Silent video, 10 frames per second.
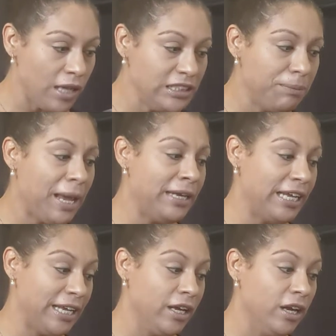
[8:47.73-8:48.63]

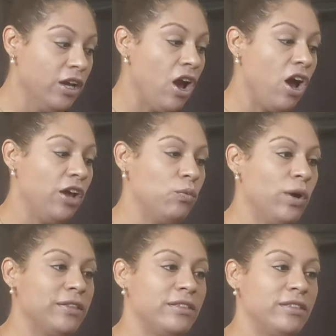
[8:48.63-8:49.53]
depending on
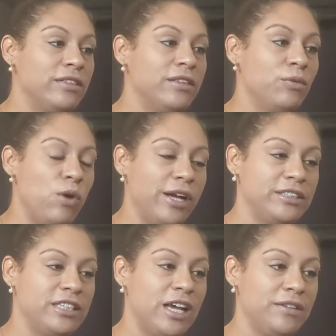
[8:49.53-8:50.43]
what
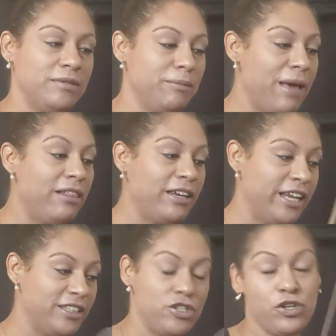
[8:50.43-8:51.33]
the
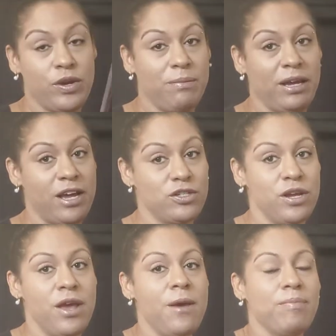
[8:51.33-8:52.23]
melody is doing, because
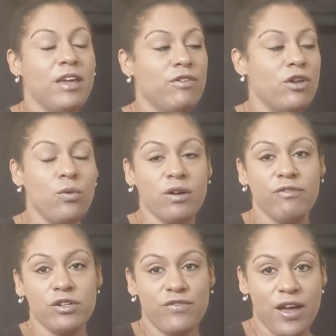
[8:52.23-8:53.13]
even though we're
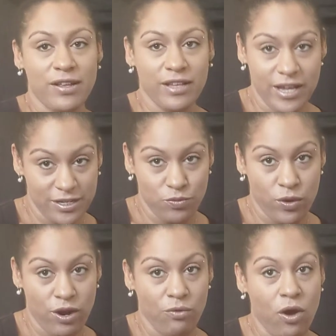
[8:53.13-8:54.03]
first violins,
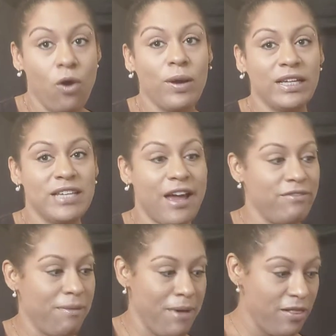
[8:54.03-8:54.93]
we don't always
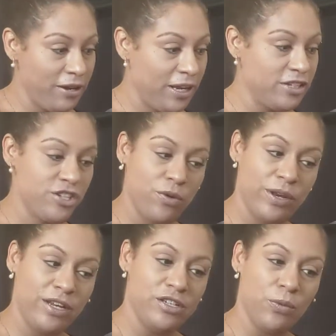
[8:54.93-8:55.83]
have the melody, so we
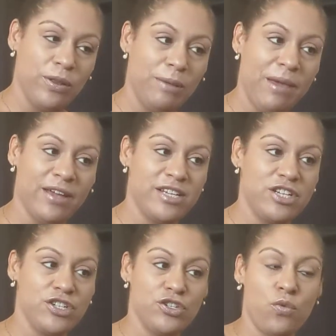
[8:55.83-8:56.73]
need to really pay
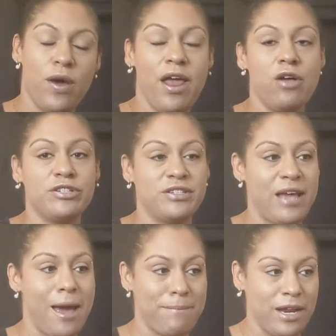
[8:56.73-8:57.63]
attention to what else is
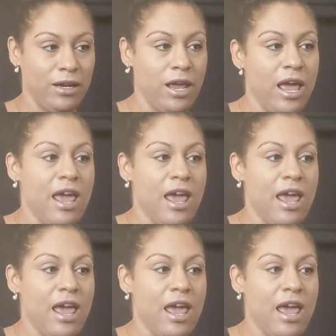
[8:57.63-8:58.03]
happening.